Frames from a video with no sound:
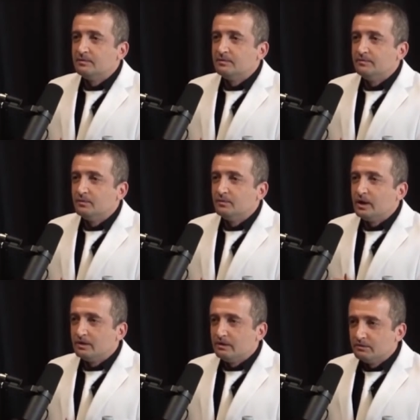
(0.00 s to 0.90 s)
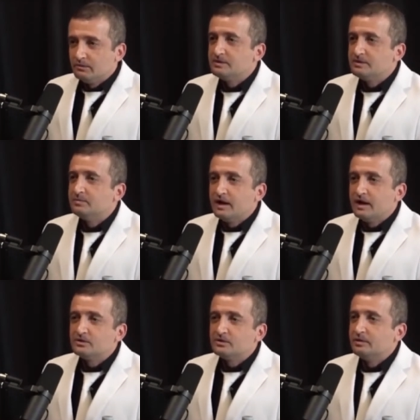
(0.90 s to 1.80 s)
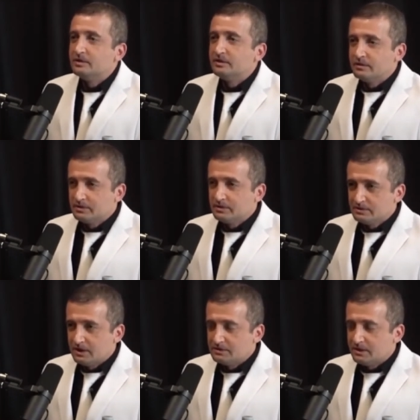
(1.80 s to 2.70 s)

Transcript: um, well whites and blacks yeah. should not be living uh, side